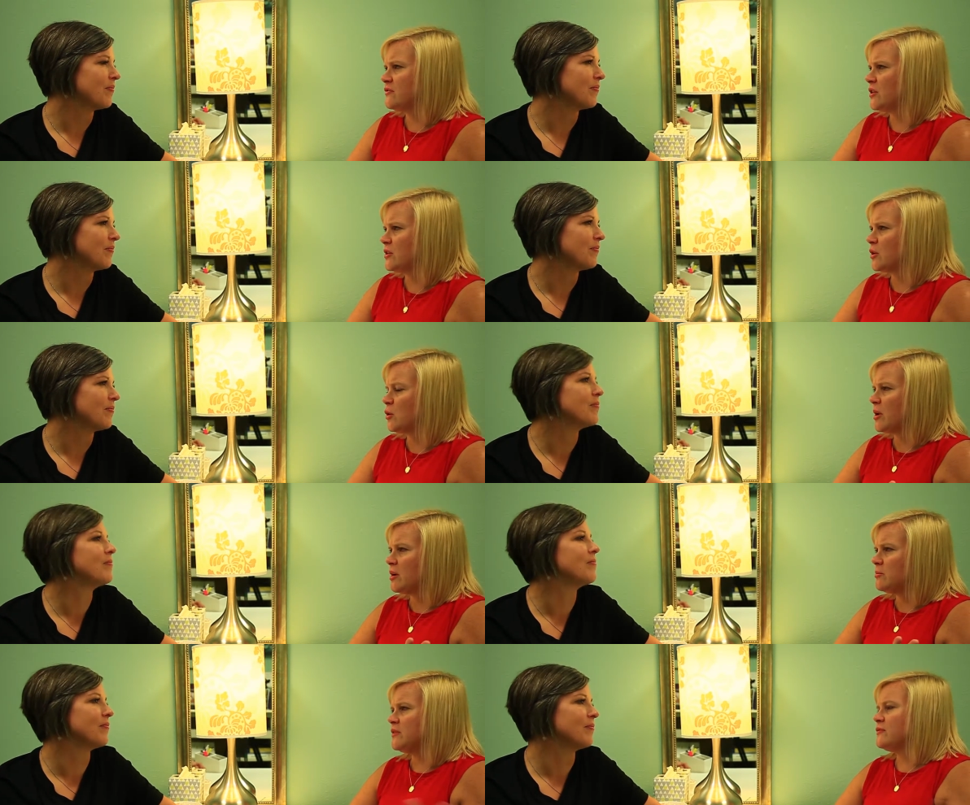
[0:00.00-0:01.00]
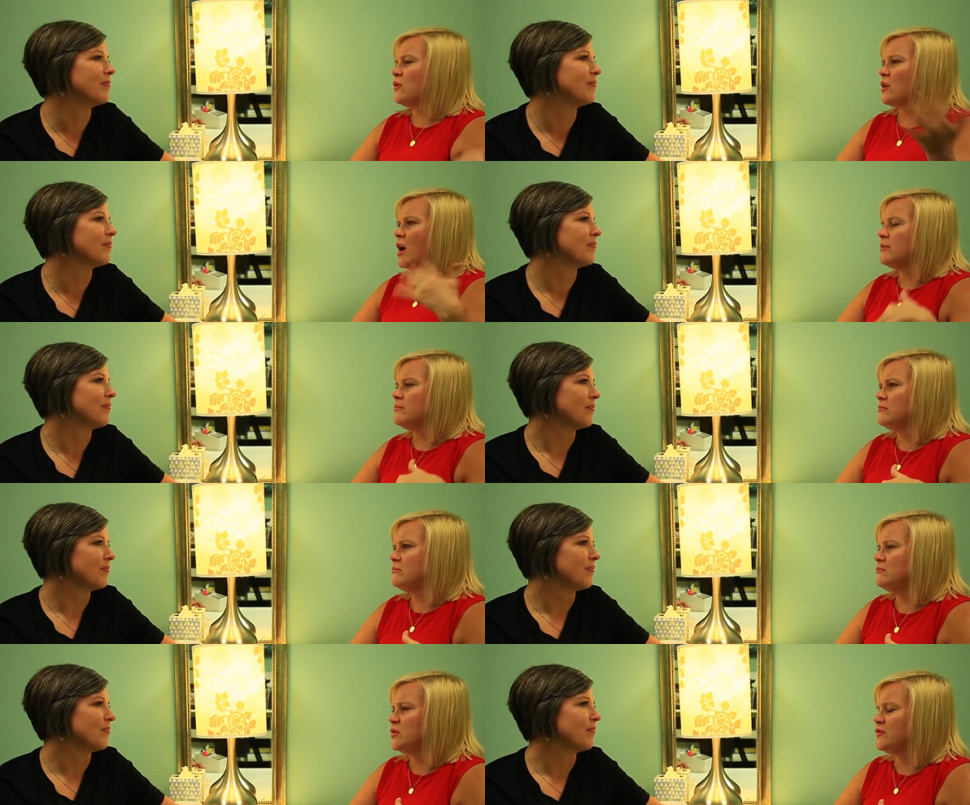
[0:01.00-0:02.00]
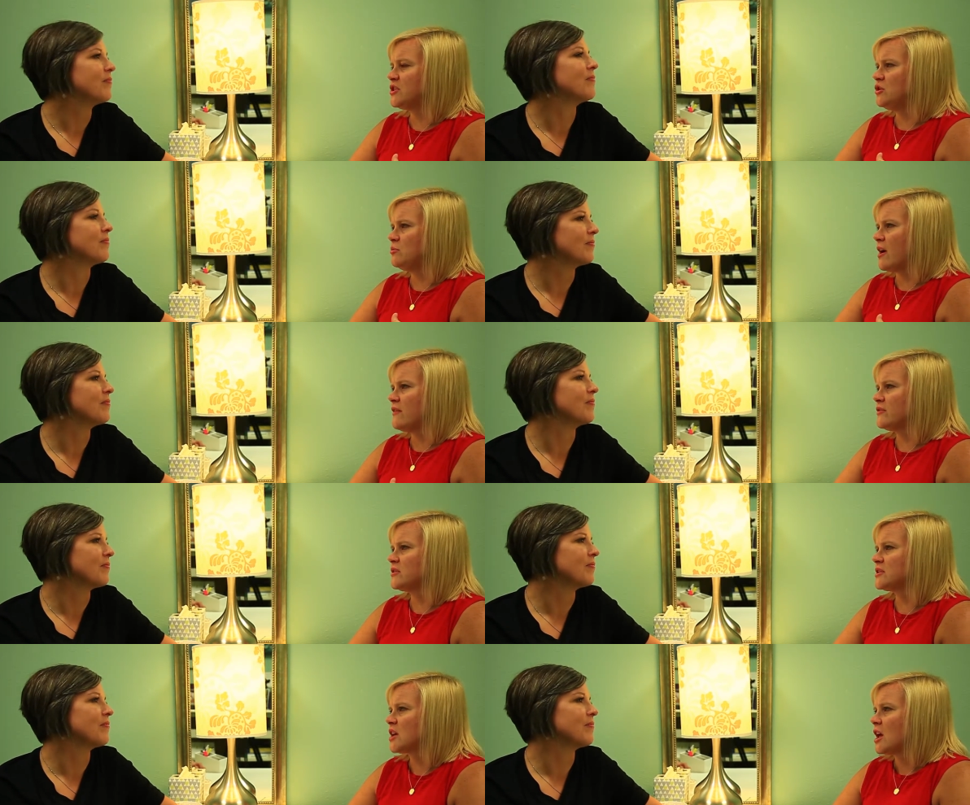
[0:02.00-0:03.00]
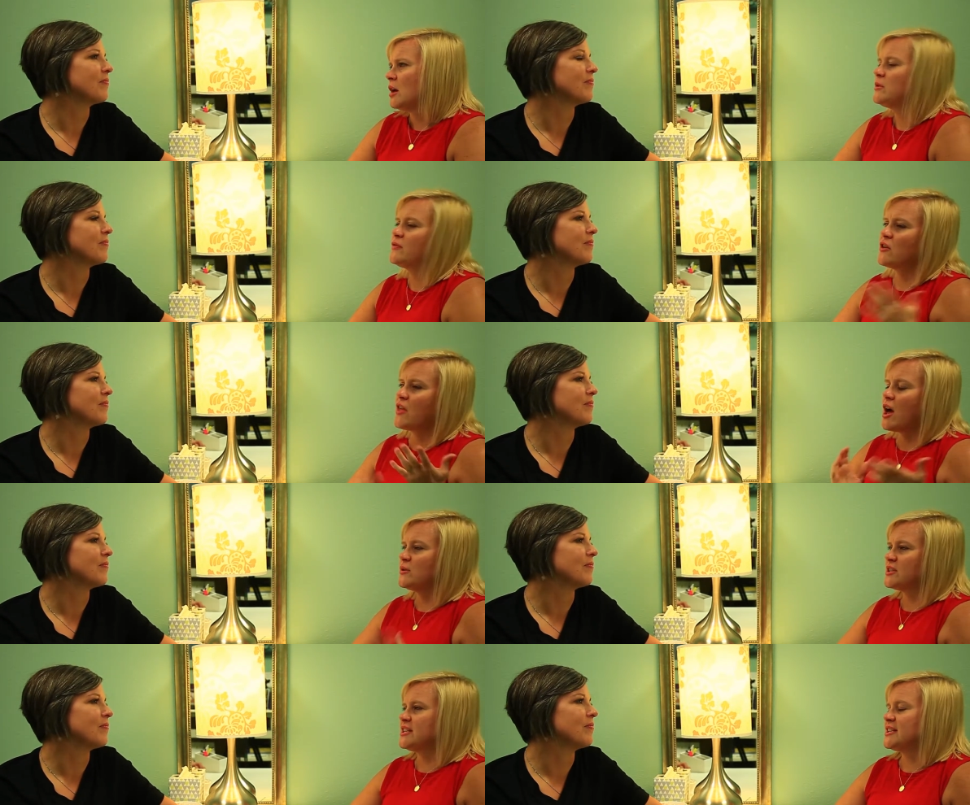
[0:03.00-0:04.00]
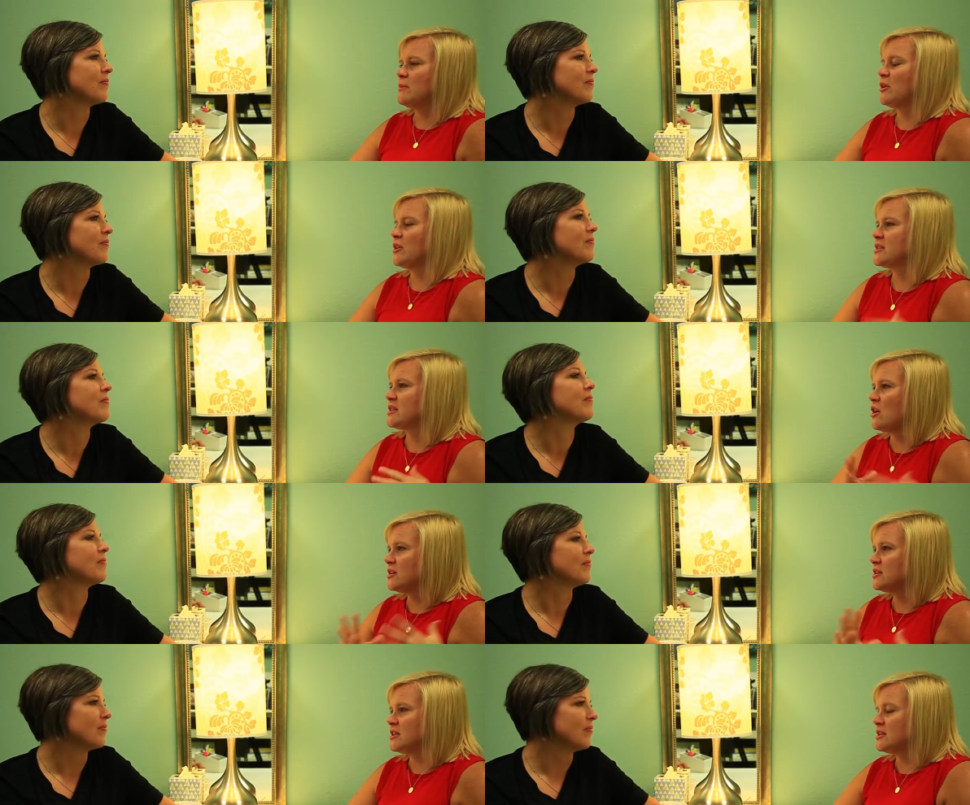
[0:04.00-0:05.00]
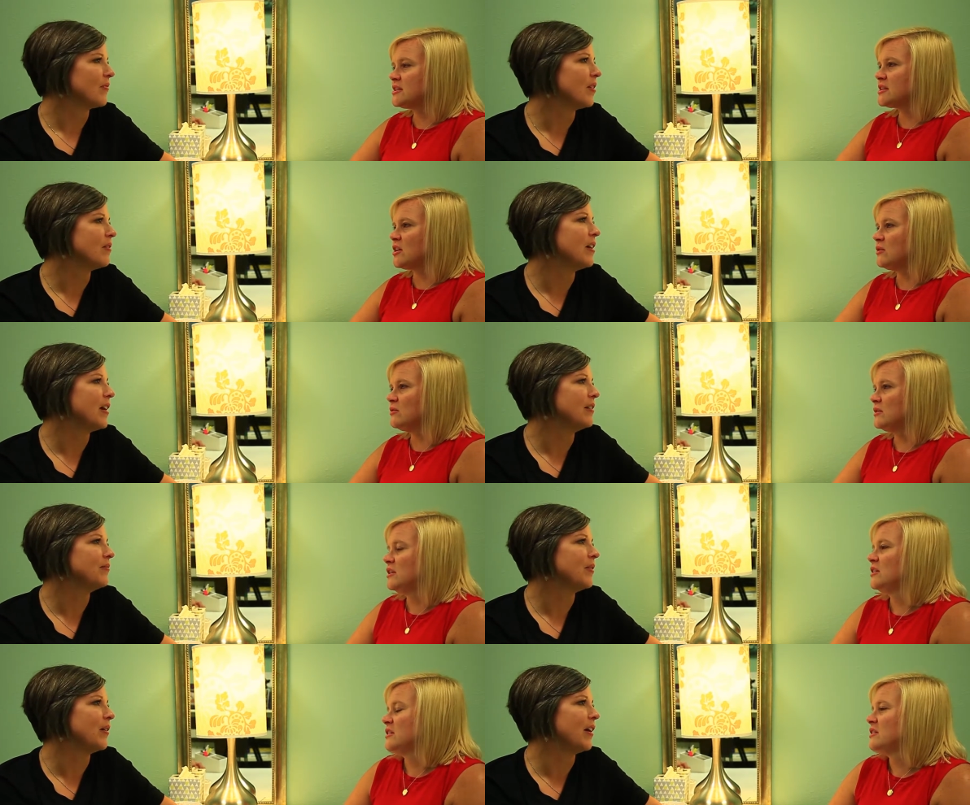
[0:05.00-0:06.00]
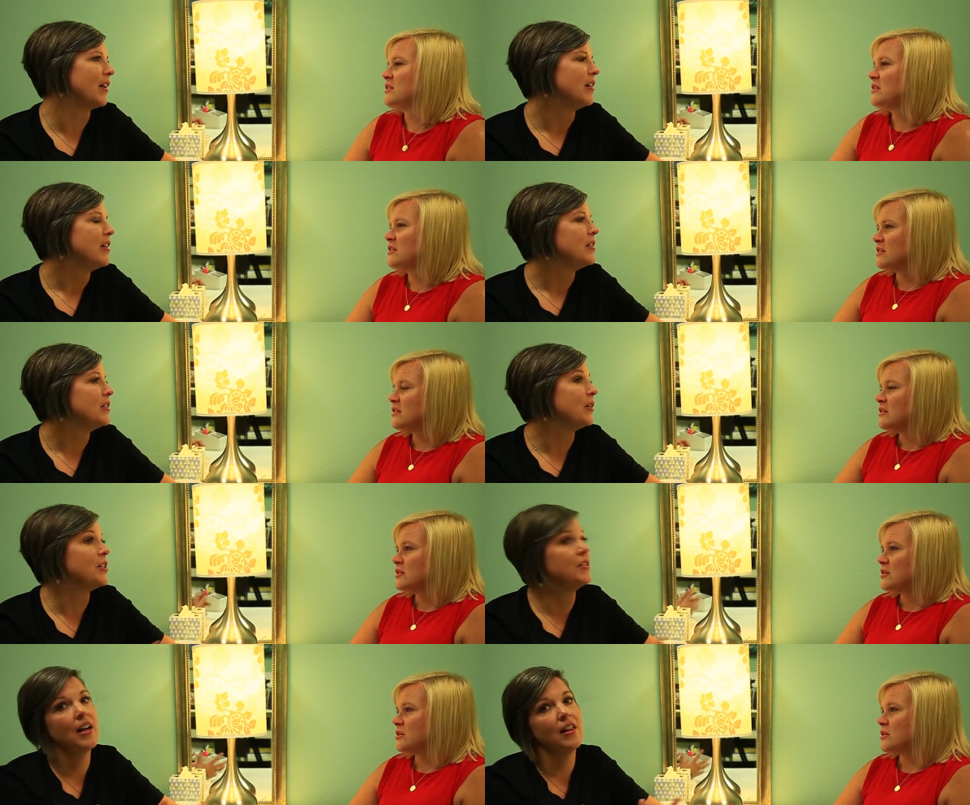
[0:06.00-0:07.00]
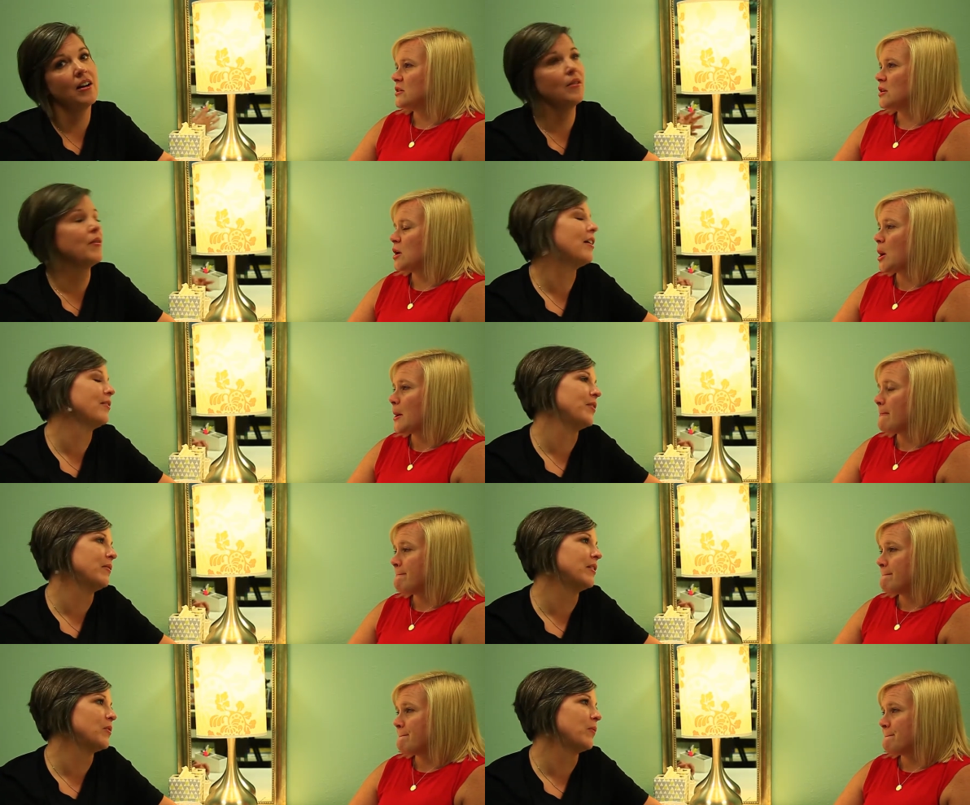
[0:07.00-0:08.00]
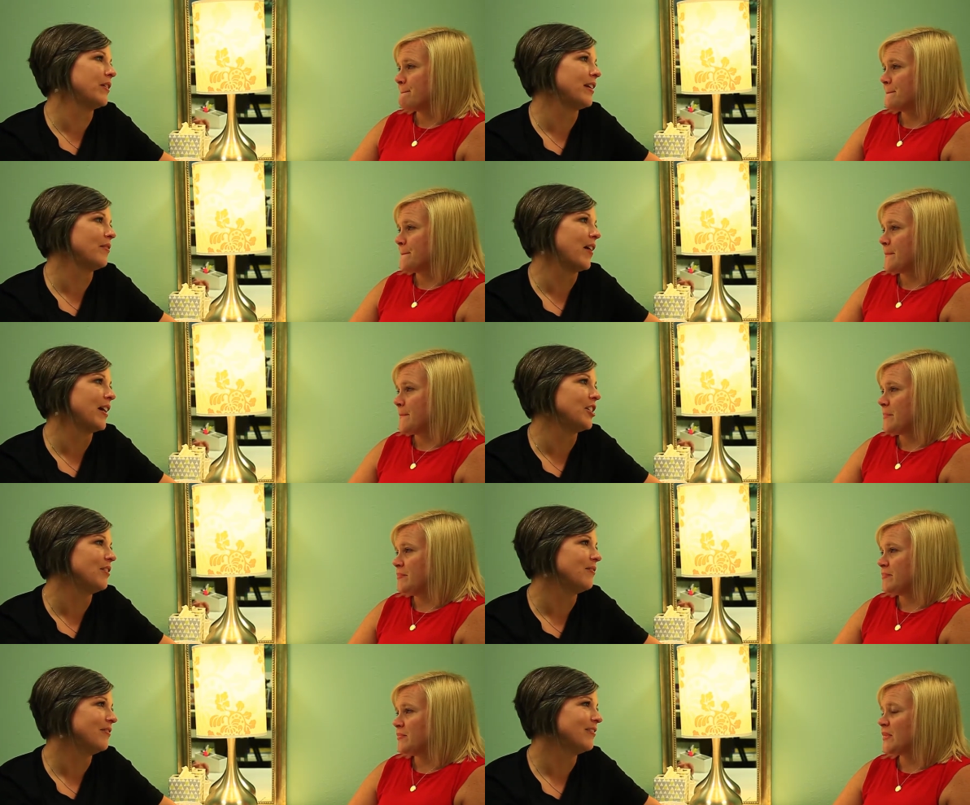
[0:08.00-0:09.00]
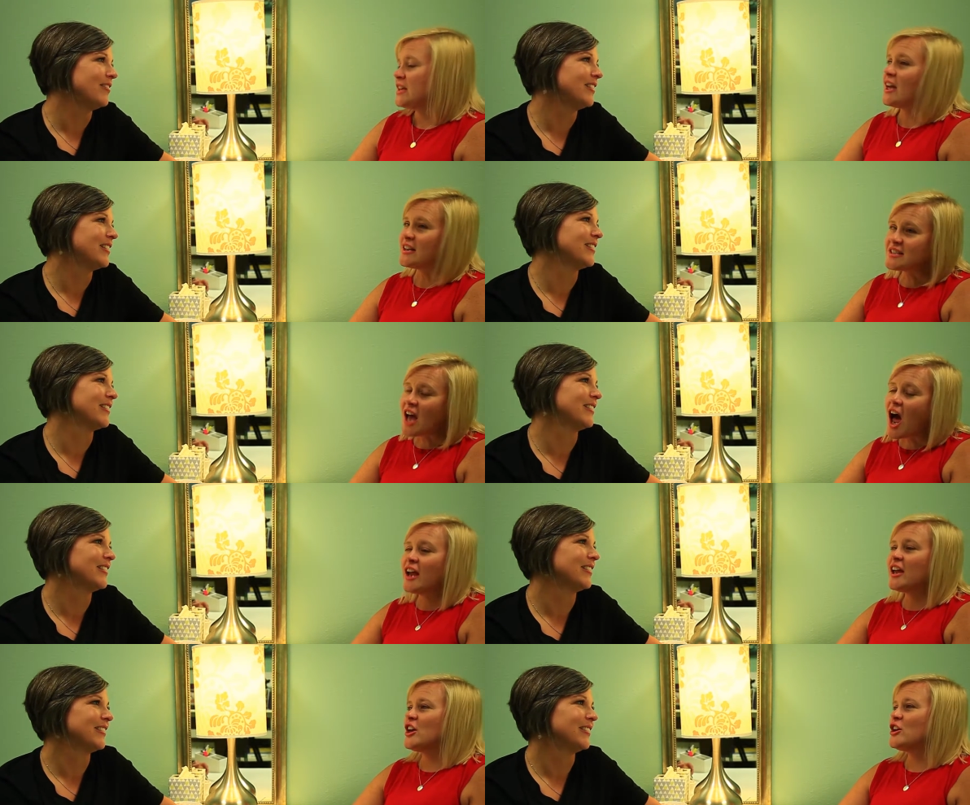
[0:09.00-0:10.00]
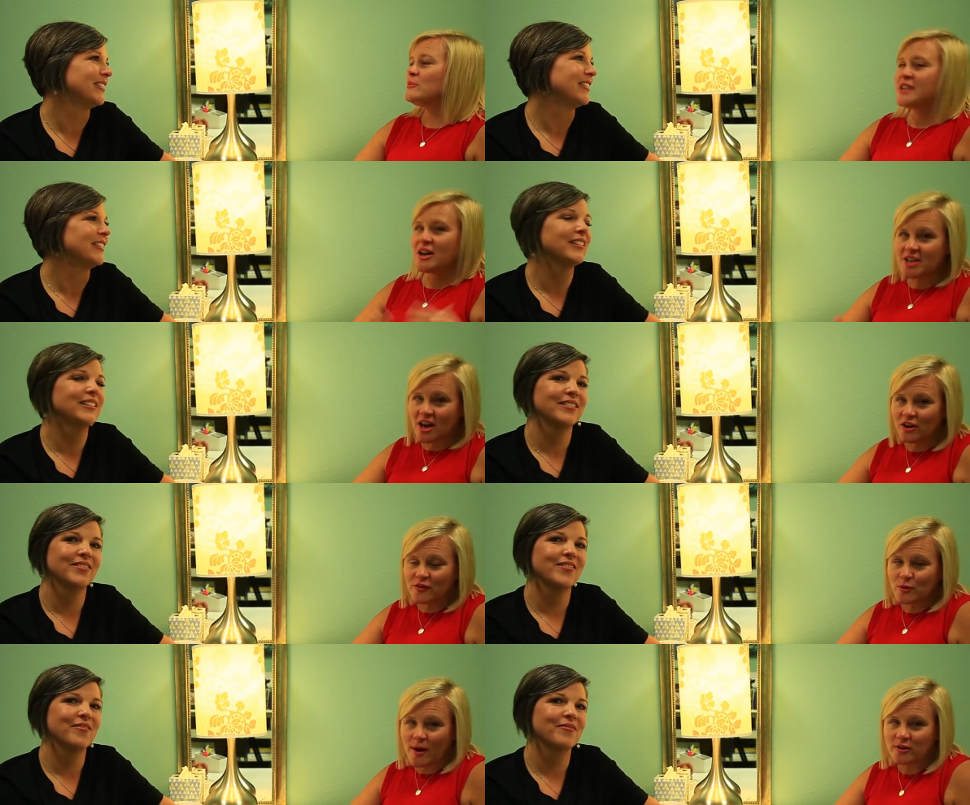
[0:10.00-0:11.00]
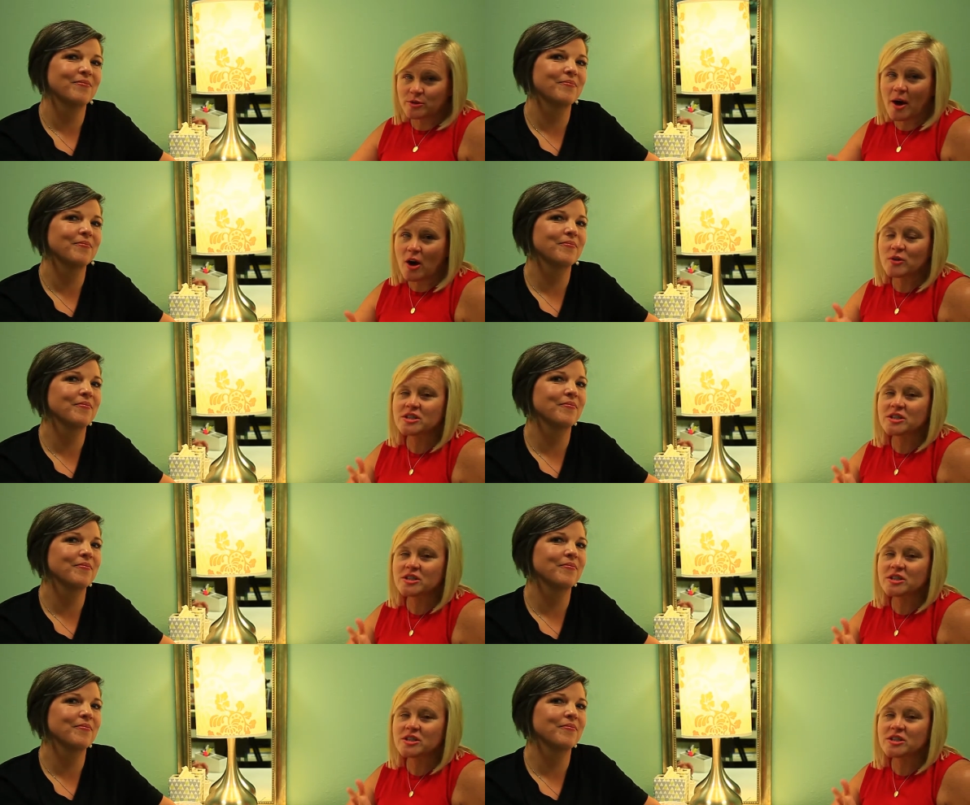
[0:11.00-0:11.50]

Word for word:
Speaker 1: for a little bit mm -hmm. before i moved to new braunfels before that i was in san marcos and austin so okay.
Speaker 2: Okay. So could you tell our, our viewers where they can find you?
Speaker 1: Yes, I am downtown off the roundabout.